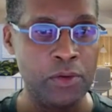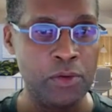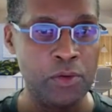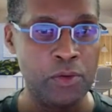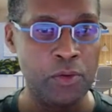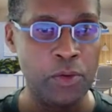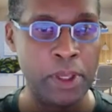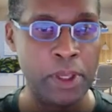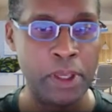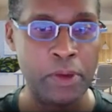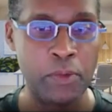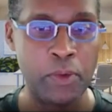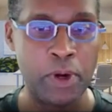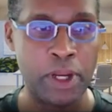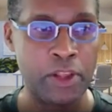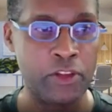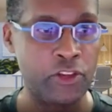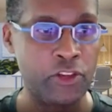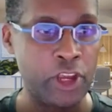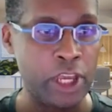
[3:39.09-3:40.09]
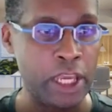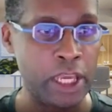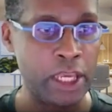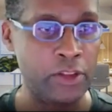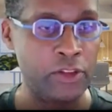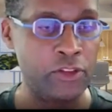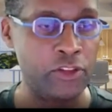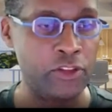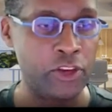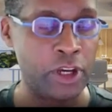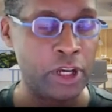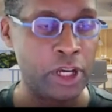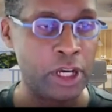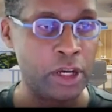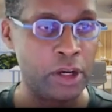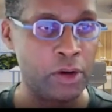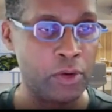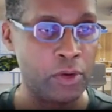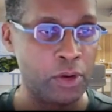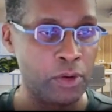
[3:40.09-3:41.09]
we want to change,
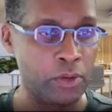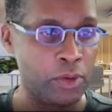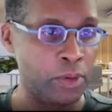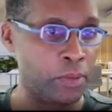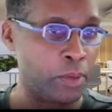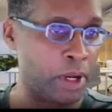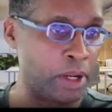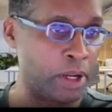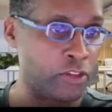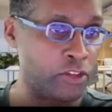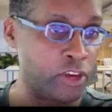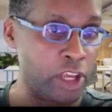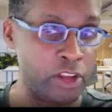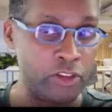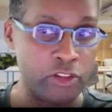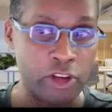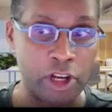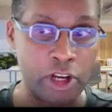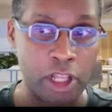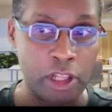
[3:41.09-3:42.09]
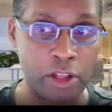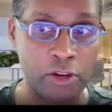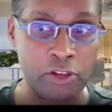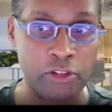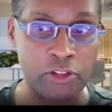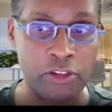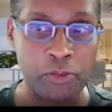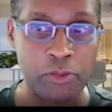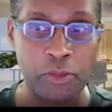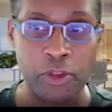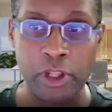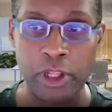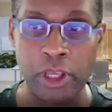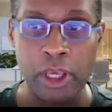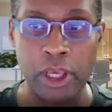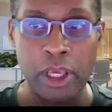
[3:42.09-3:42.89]
a color or something.